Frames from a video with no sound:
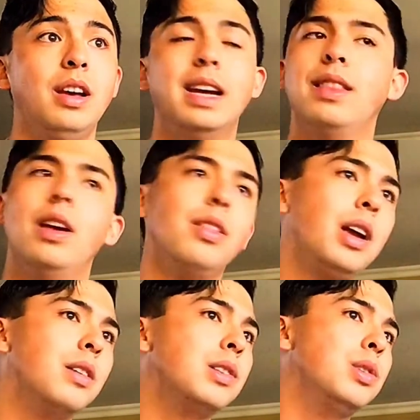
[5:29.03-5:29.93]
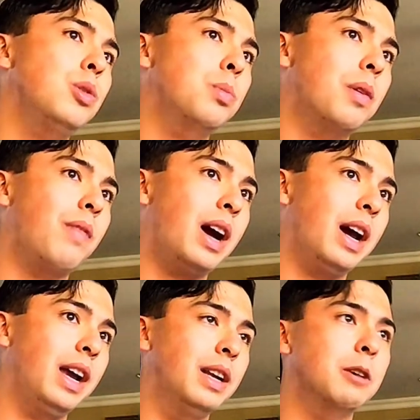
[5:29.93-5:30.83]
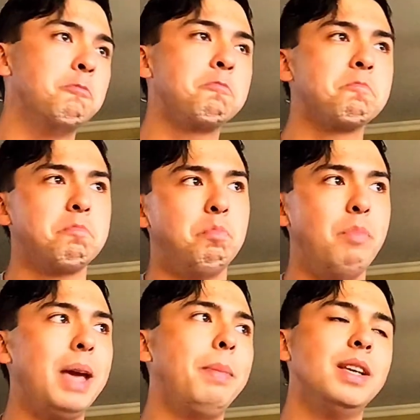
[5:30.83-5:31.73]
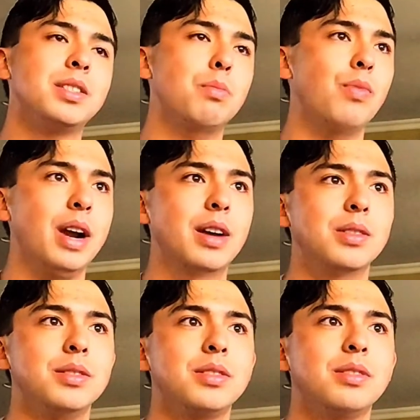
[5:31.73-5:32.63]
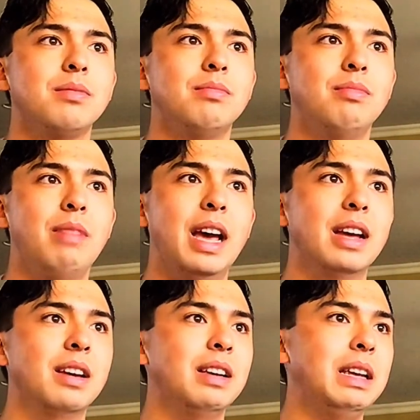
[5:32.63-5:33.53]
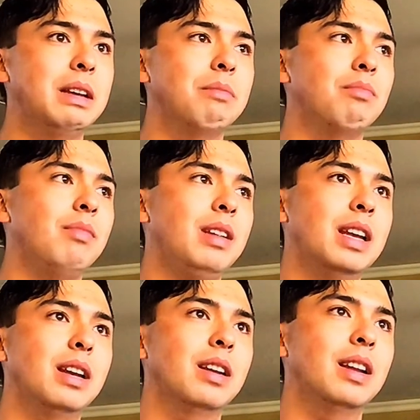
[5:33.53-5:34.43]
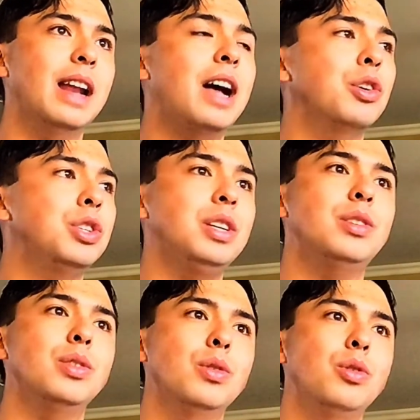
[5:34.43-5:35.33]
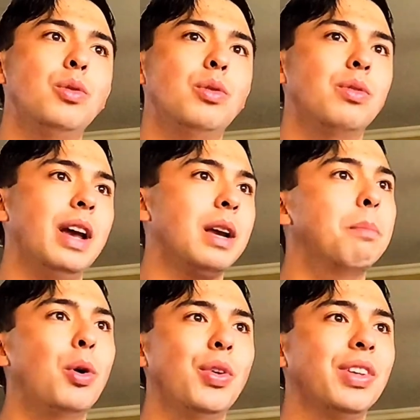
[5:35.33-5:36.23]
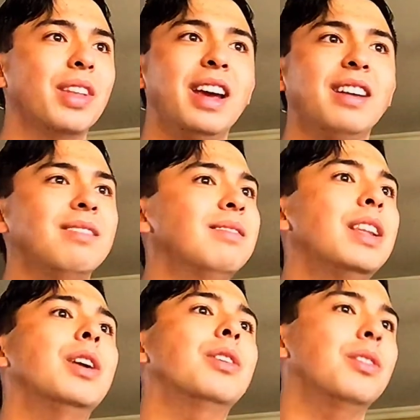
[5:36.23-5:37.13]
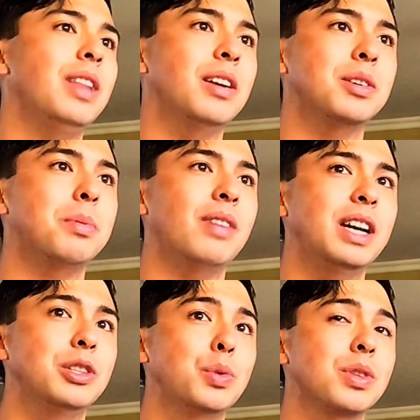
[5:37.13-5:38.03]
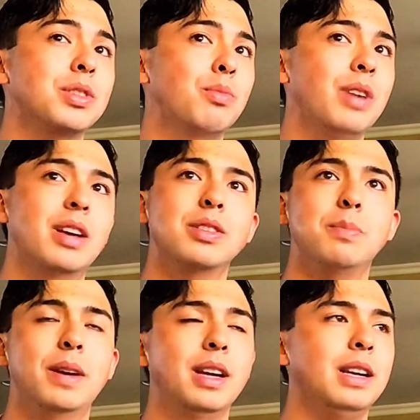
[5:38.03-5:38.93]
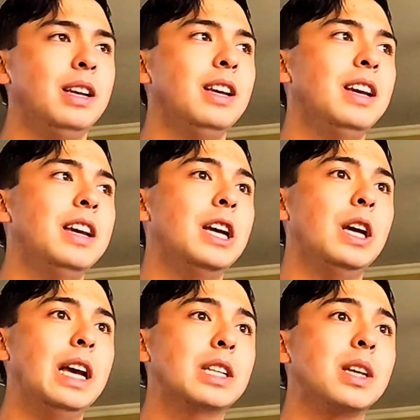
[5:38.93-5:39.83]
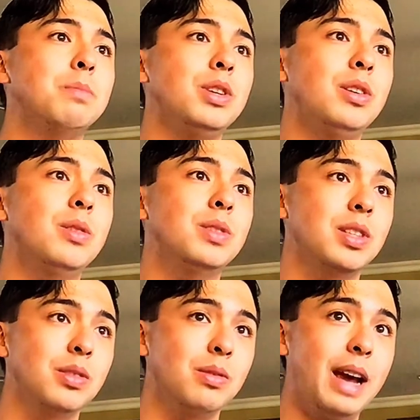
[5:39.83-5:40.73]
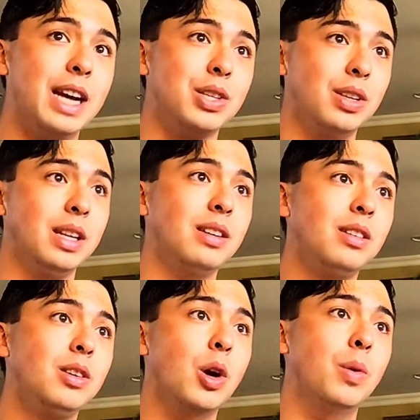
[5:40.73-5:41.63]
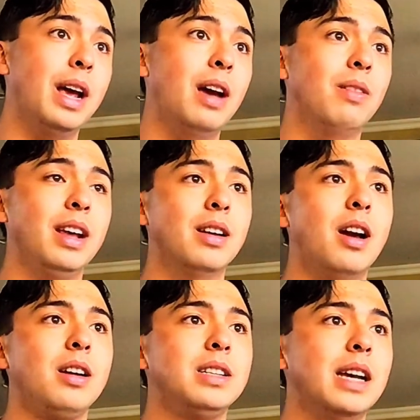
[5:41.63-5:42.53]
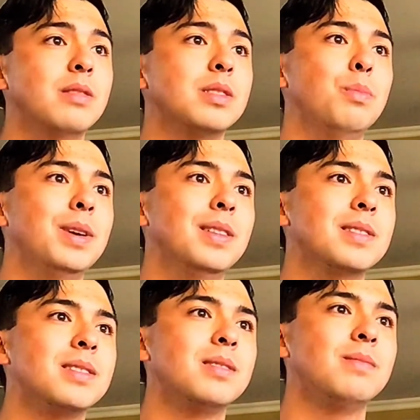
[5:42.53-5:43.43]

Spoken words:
They're there to provide maybe some rails. In an analogy to like a bowling lane, they're there to provide you with some rails, but it's up to you to actually go down and knock down some pins.